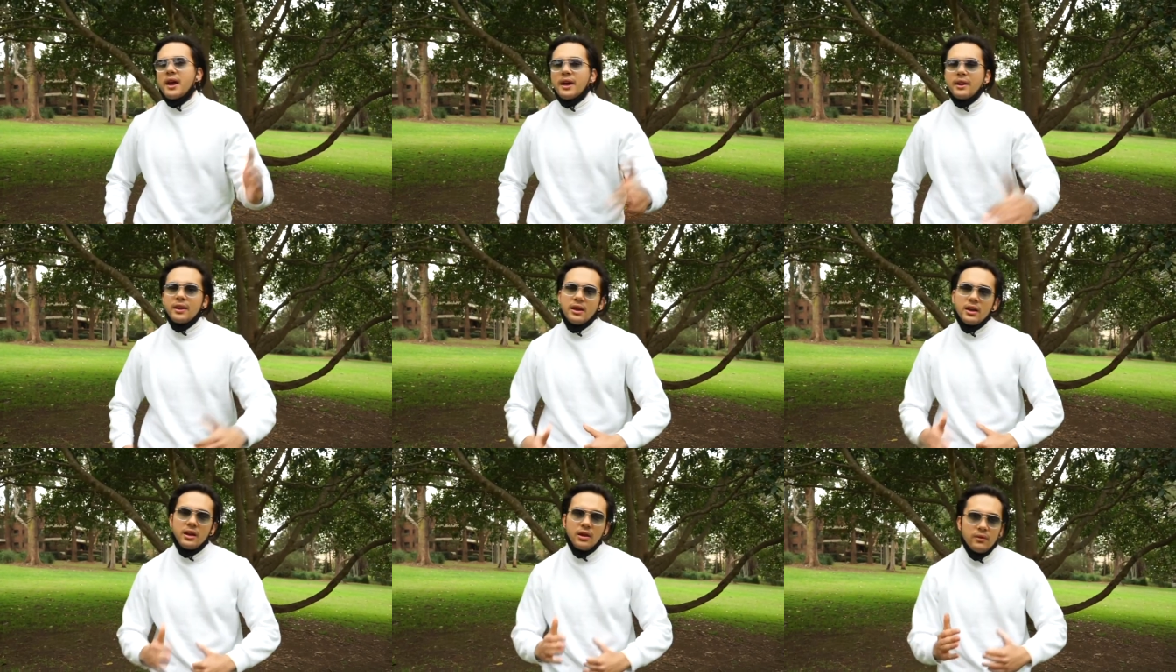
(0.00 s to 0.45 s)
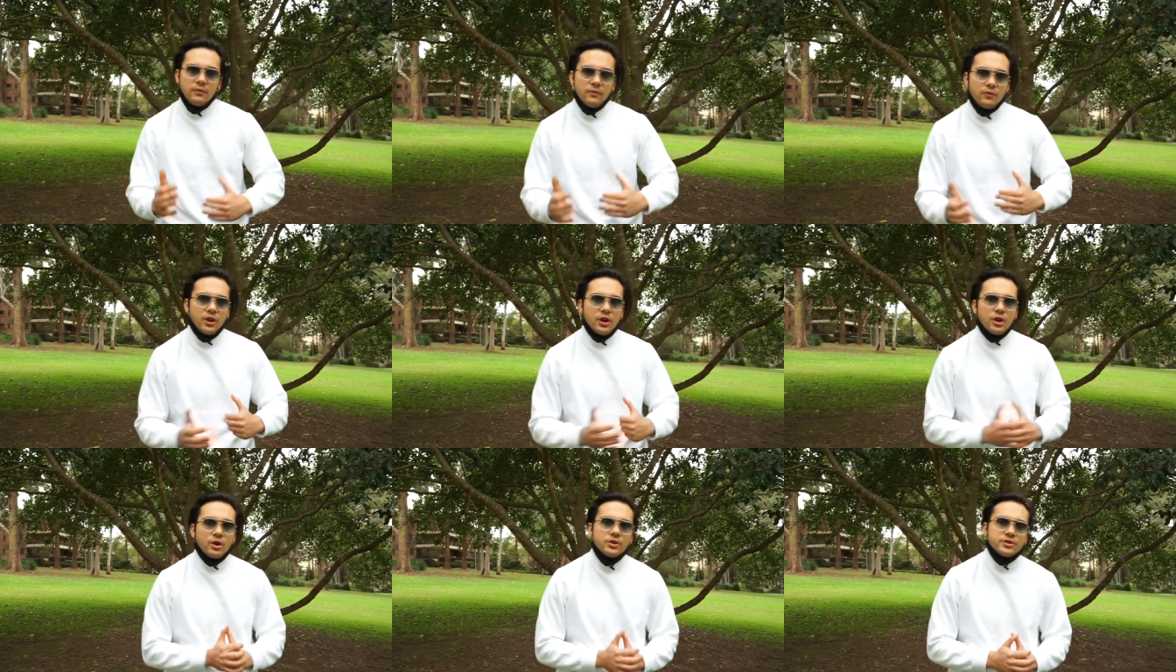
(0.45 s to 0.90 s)
Any
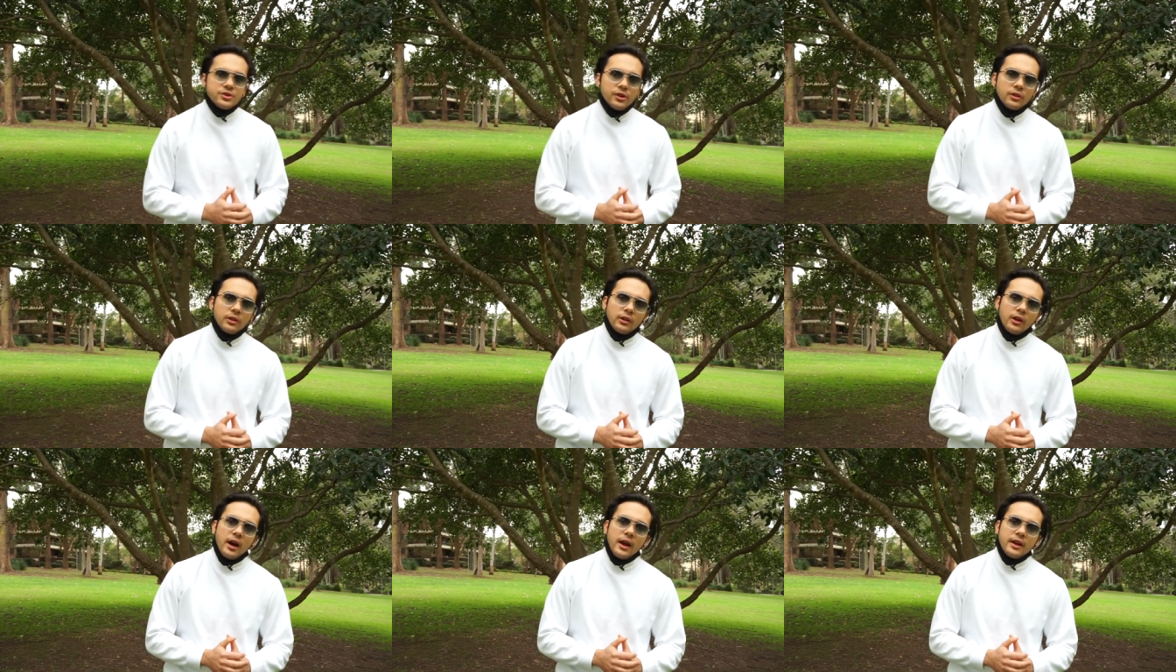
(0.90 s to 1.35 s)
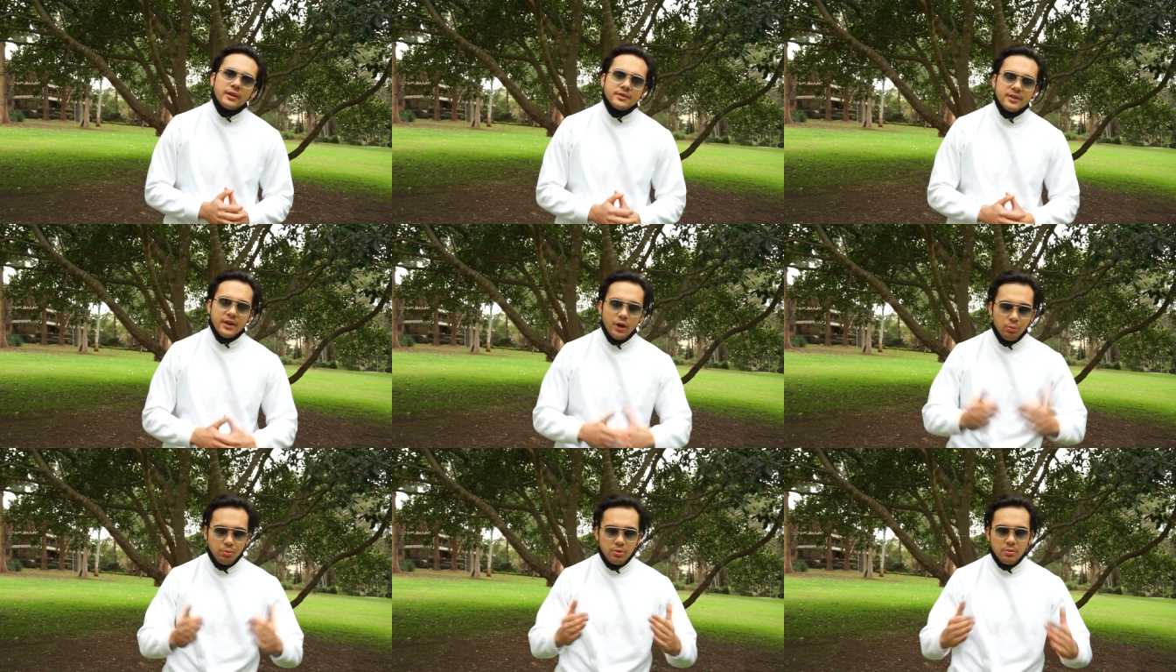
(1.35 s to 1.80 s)
videos online to
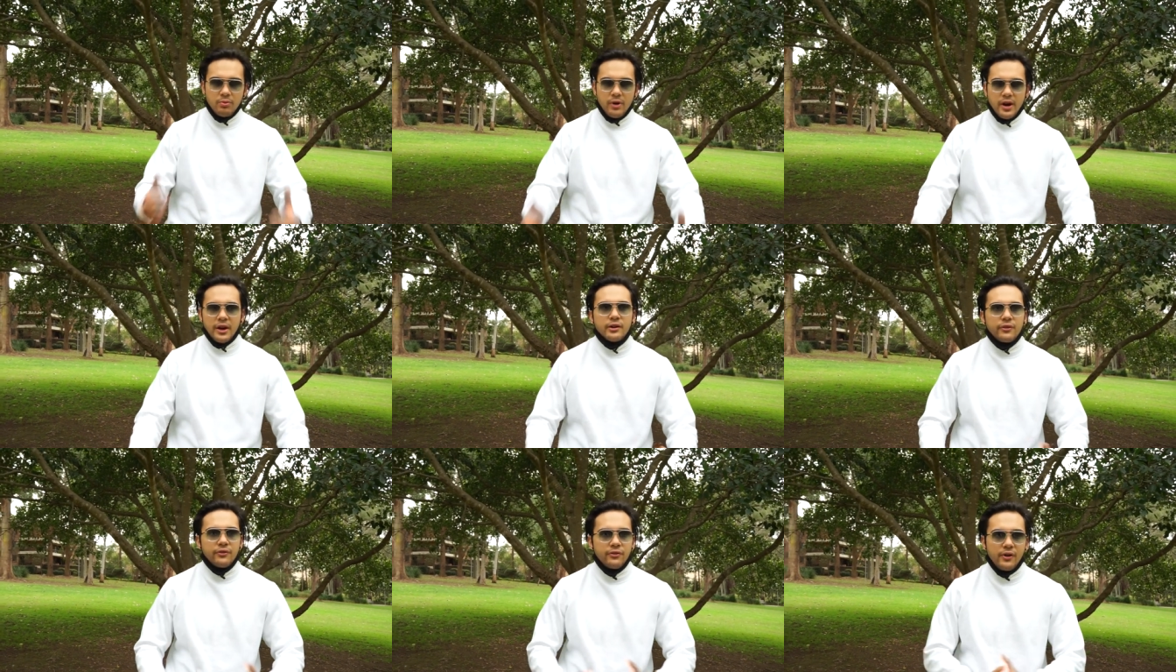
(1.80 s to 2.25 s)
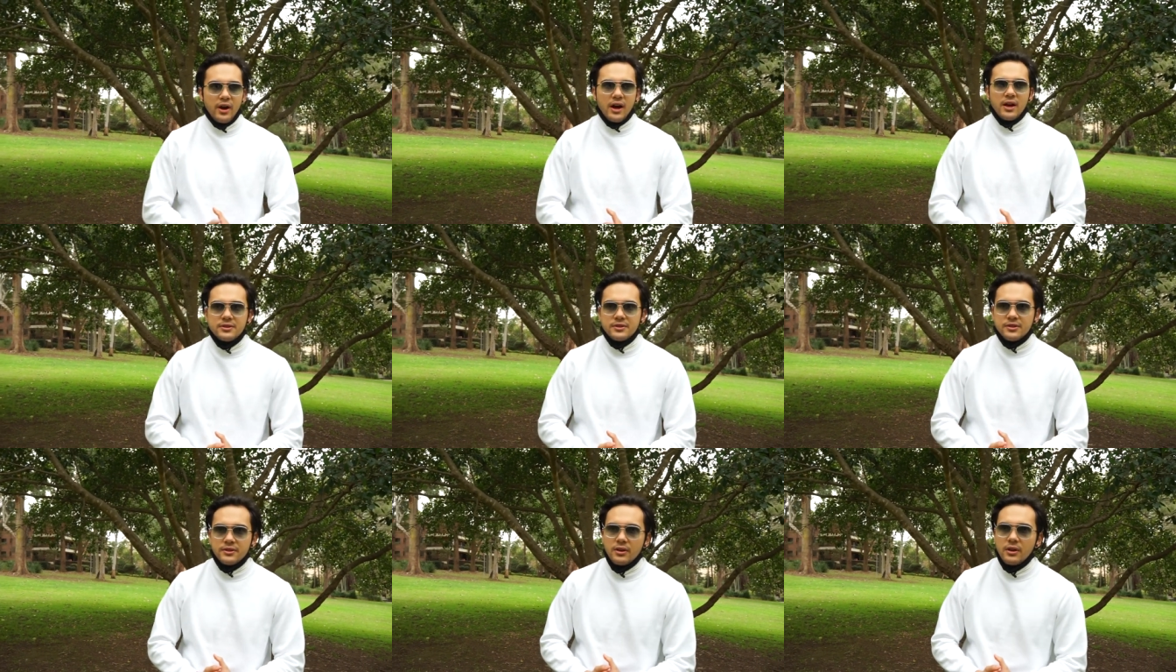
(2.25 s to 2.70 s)
help you break a
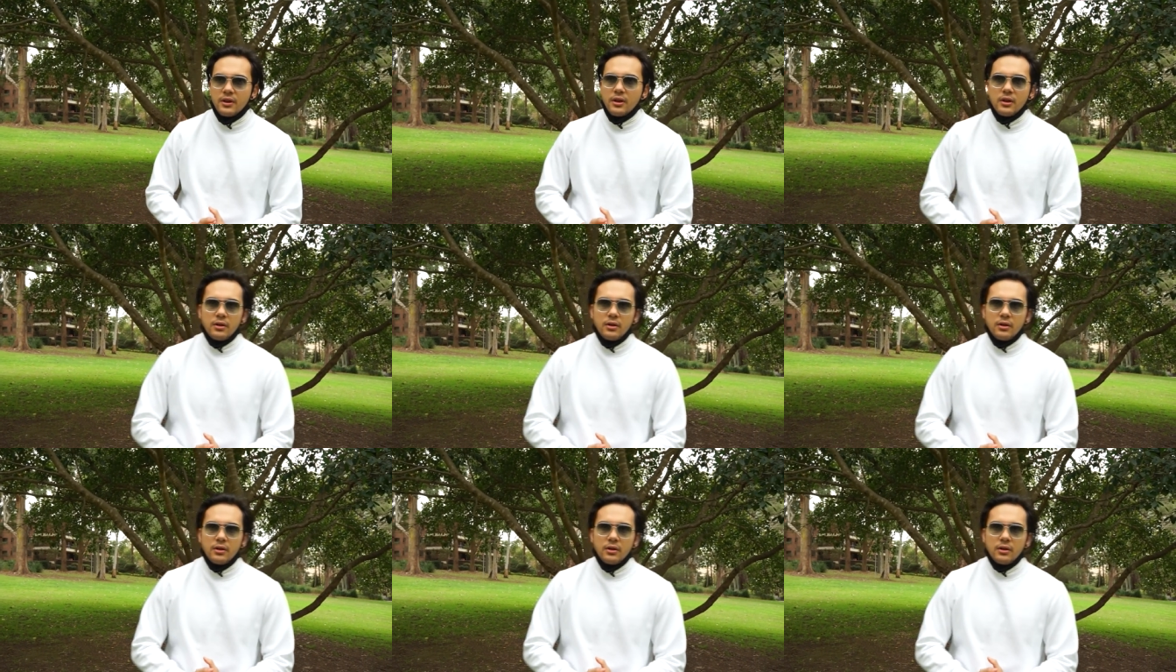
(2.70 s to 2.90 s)
fast,